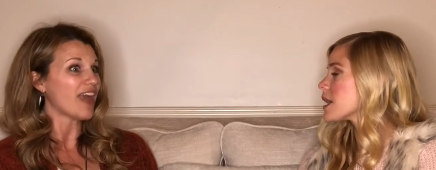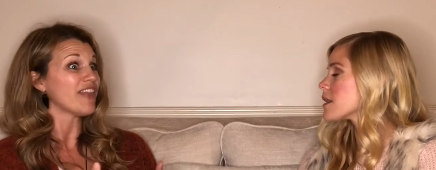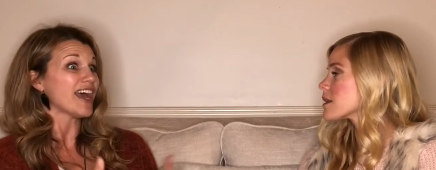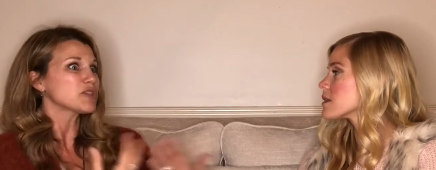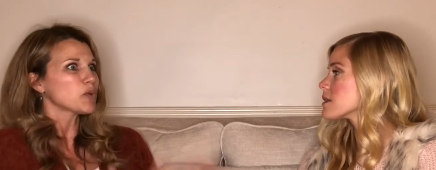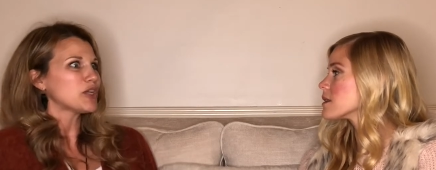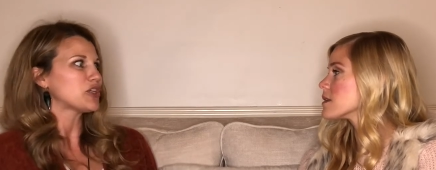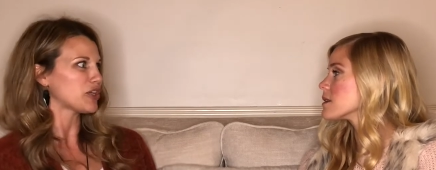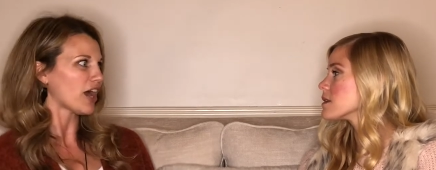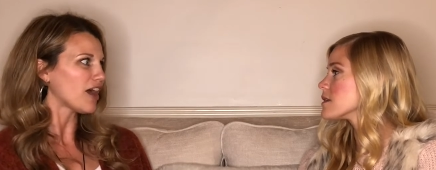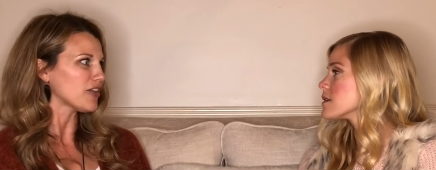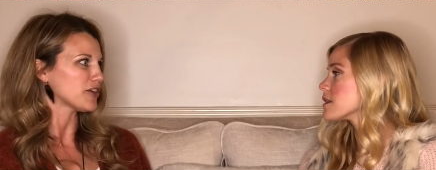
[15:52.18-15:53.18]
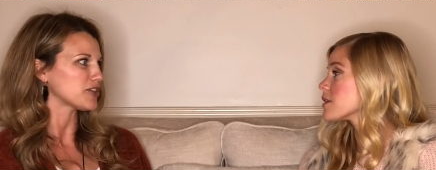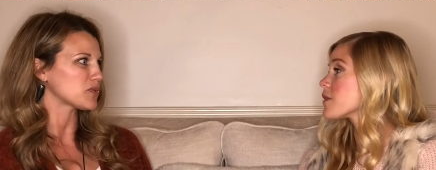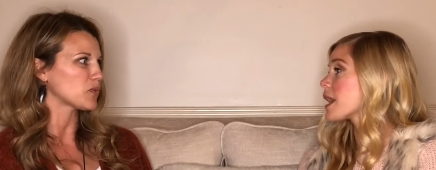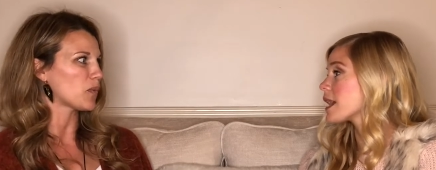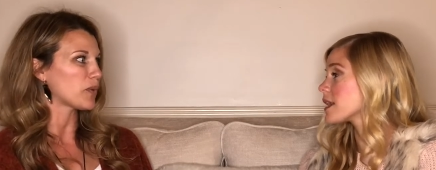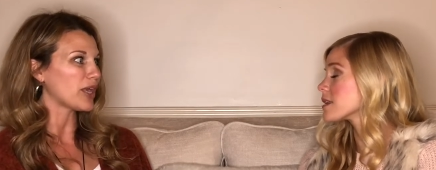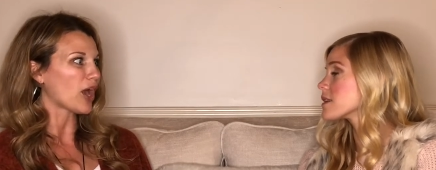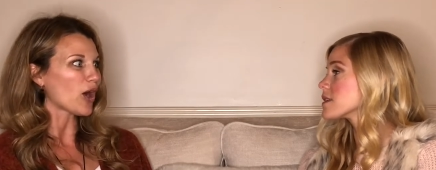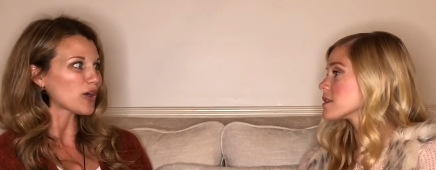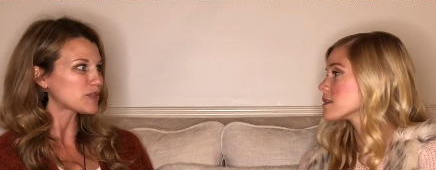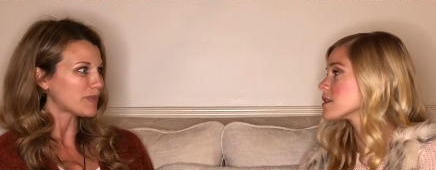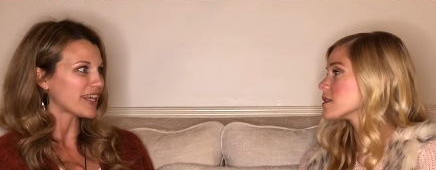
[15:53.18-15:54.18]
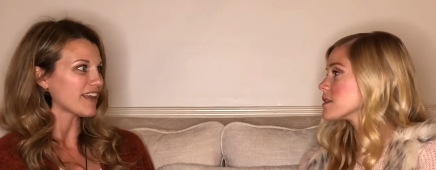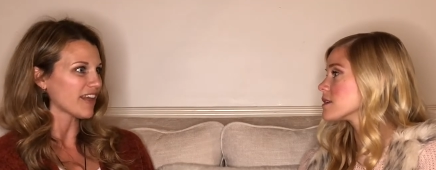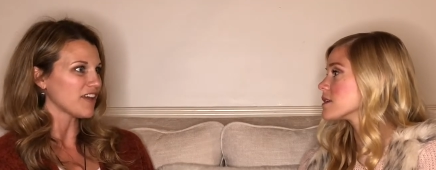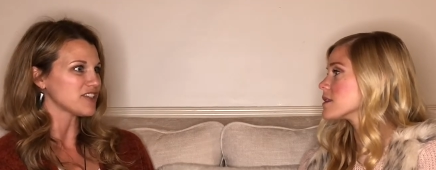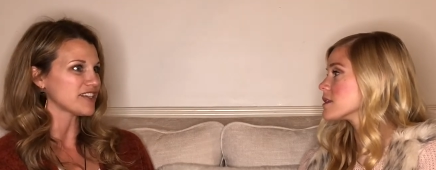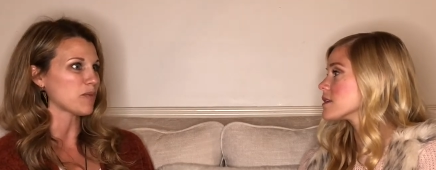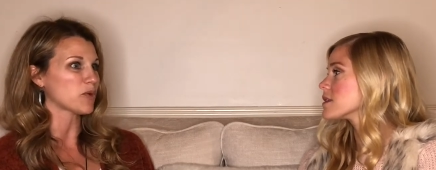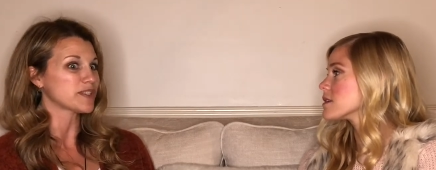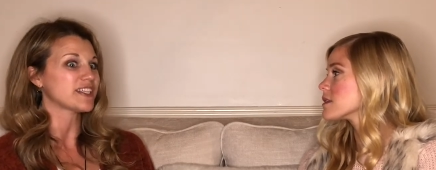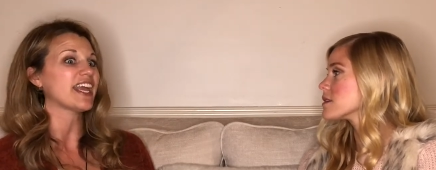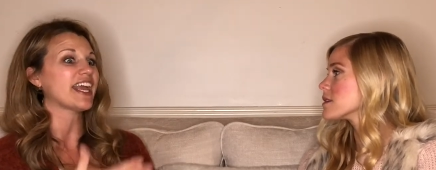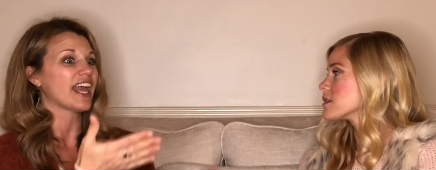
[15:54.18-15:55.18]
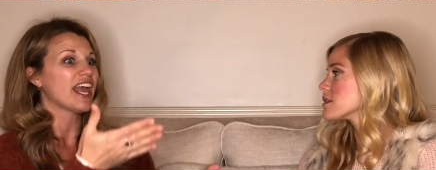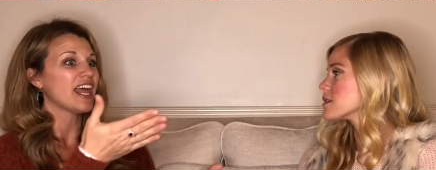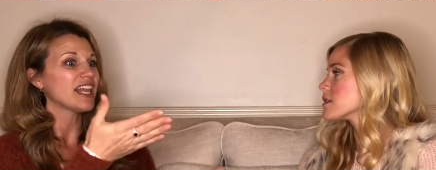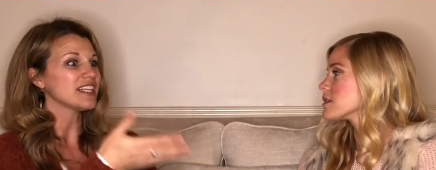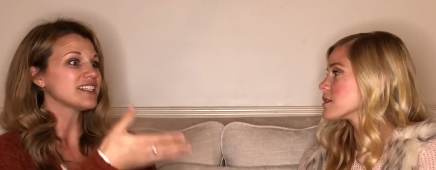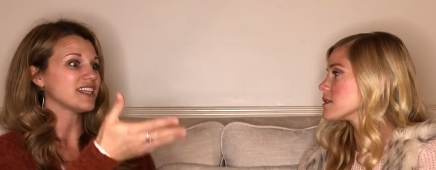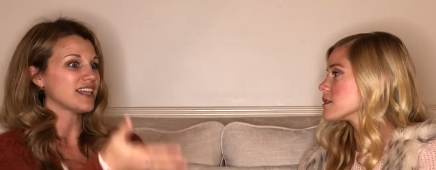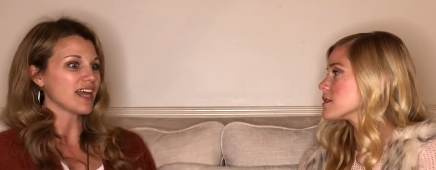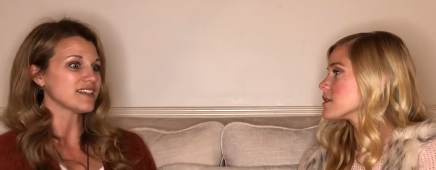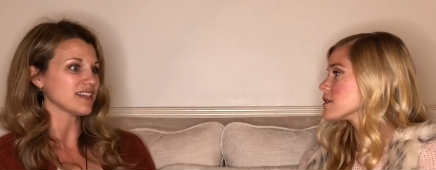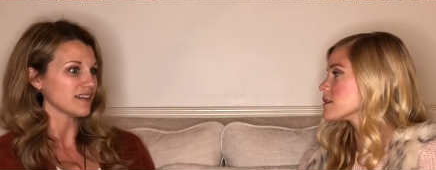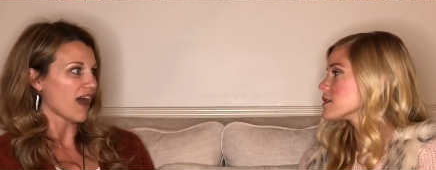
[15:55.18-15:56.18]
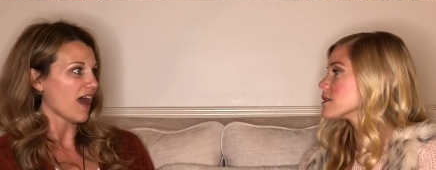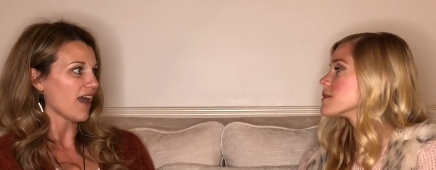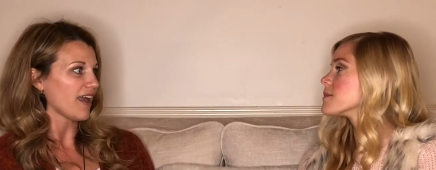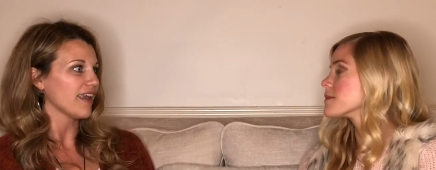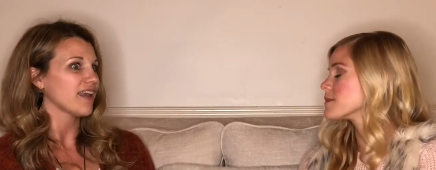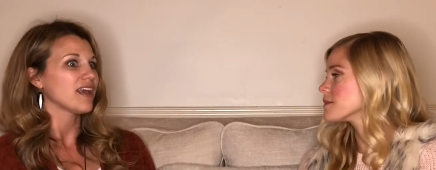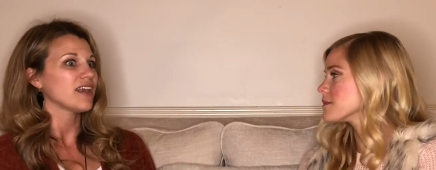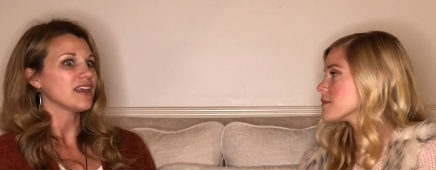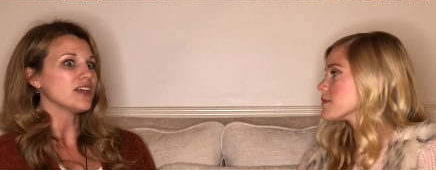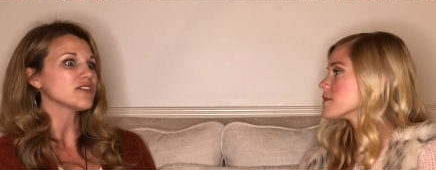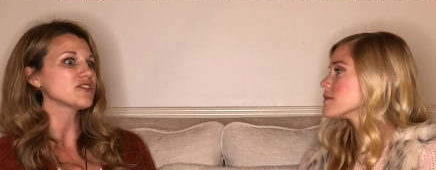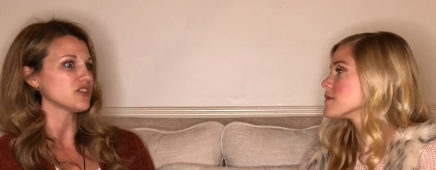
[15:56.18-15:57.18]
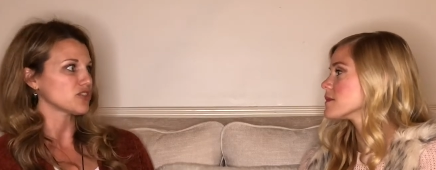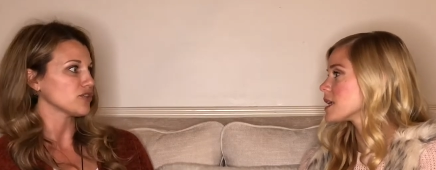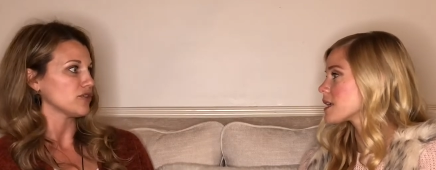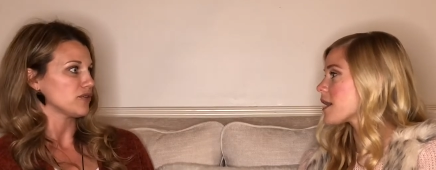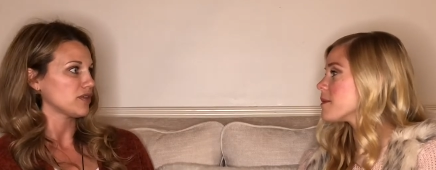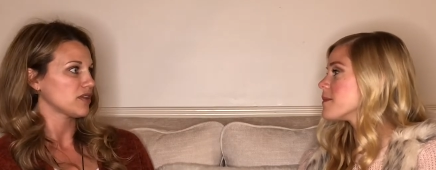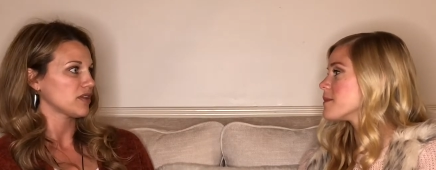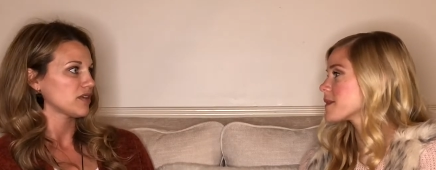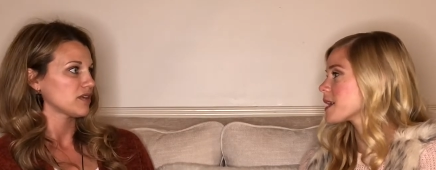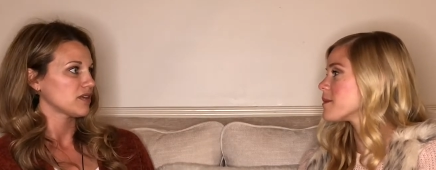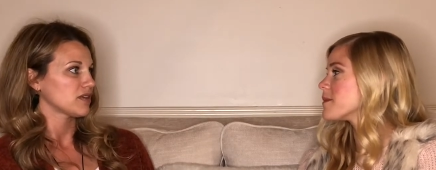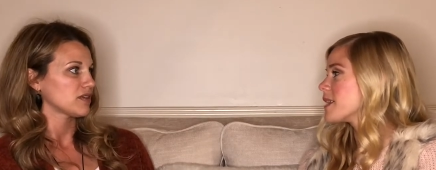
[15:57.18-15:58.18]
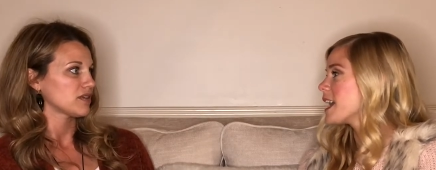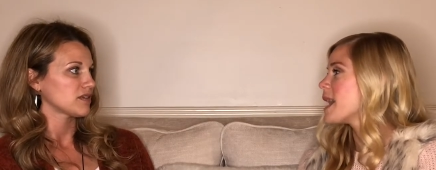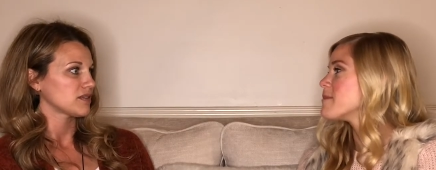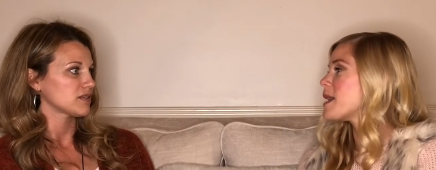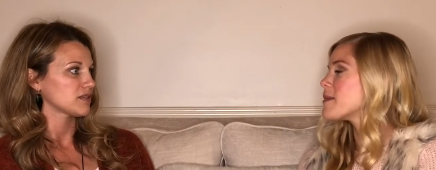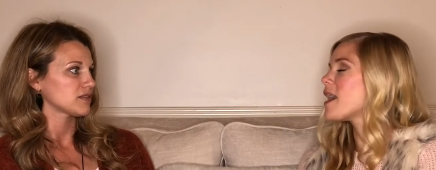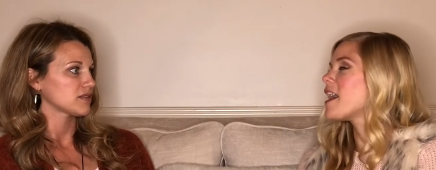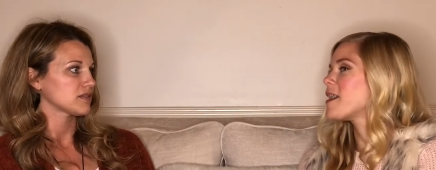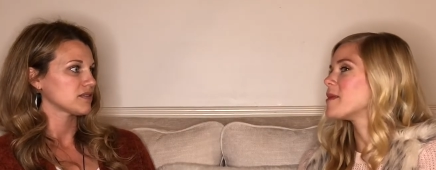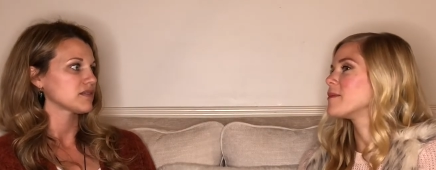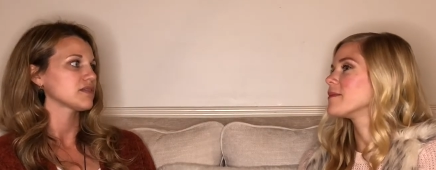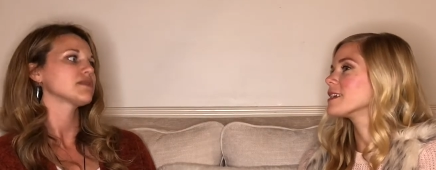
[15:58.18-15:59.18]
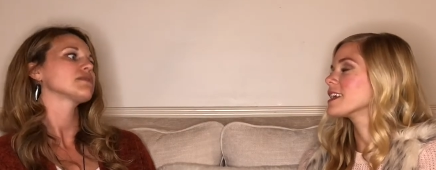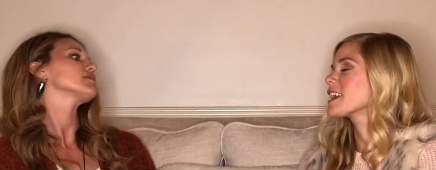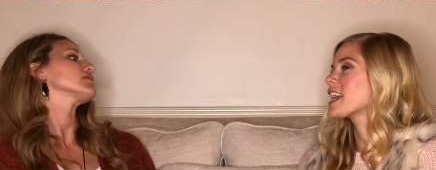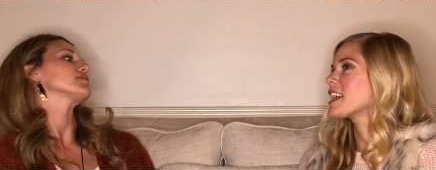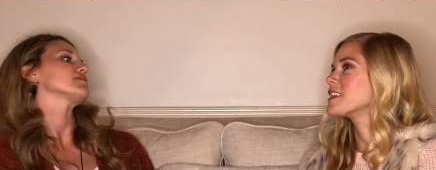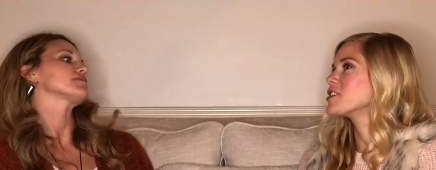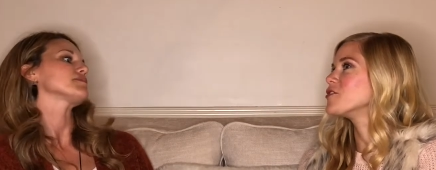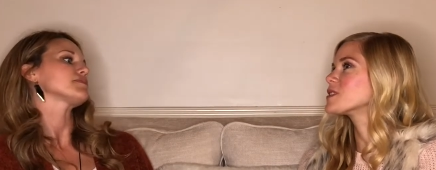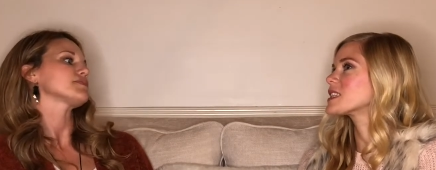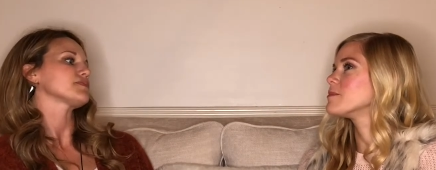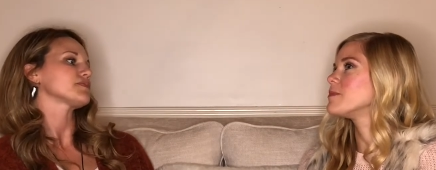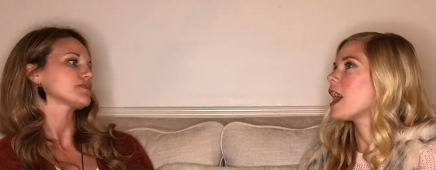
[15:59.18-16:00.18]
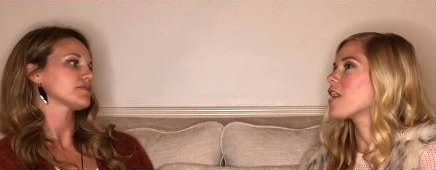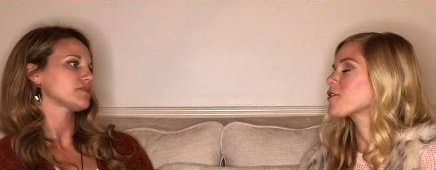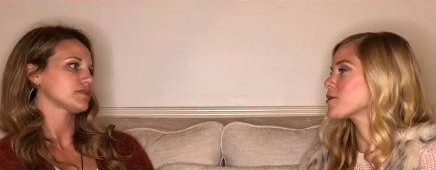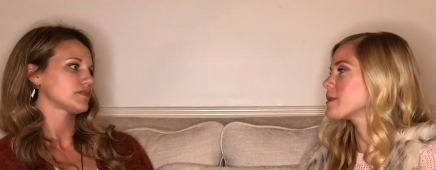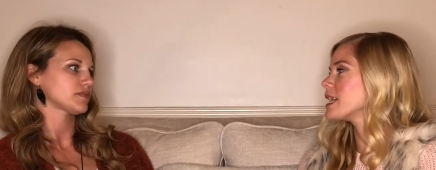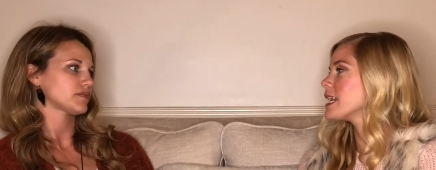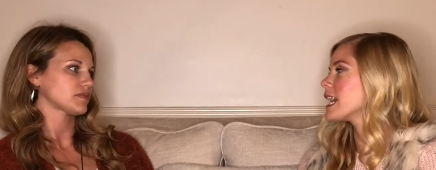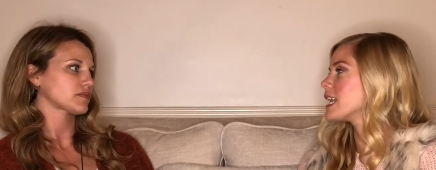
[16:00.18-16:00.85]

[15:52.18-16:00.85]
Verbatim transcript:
Speaker 1: And that's what we do to others. Right. When we are speaking life to them, we're saying, listen, that's a lie, mm -hmm. here's the truth. Yeah,
Speaker 2: yeah. My mom, it used to bother me, and